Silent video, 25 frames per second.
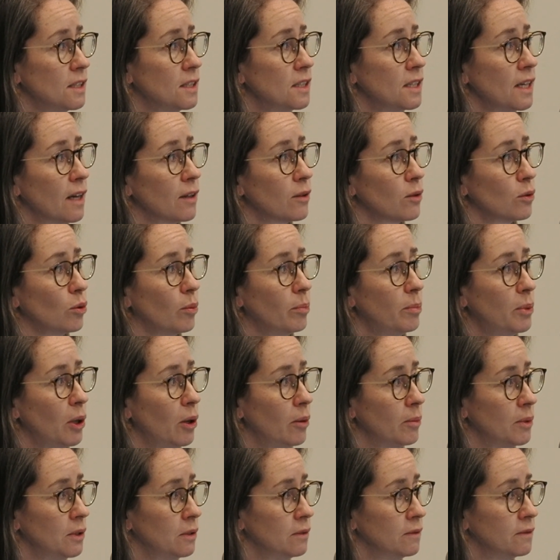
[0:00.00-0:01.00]
death or
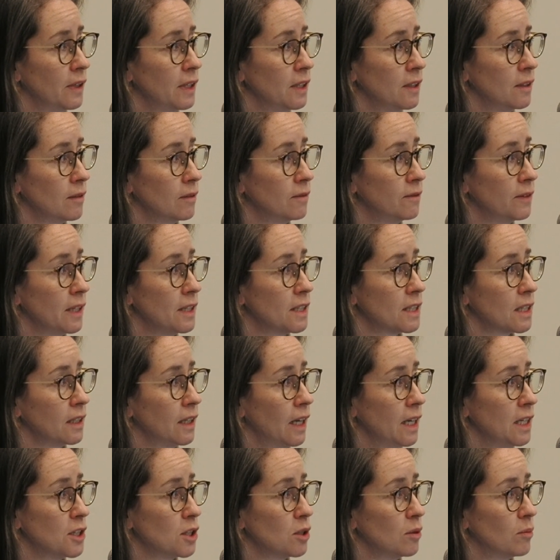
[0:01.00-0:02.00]
permanent
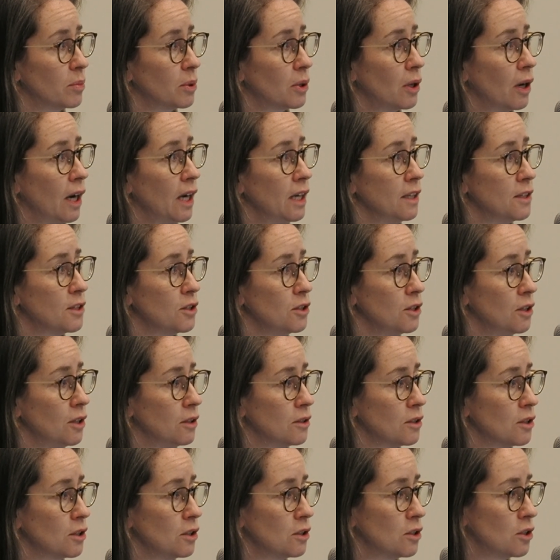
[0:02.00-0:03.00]
ventilation prior
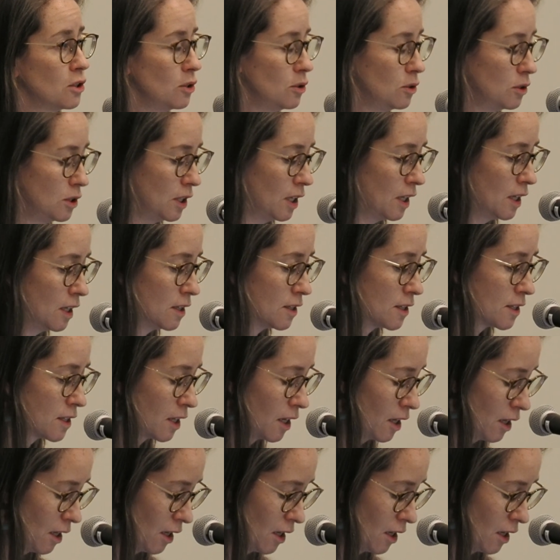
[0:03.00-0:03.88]
to 2 years.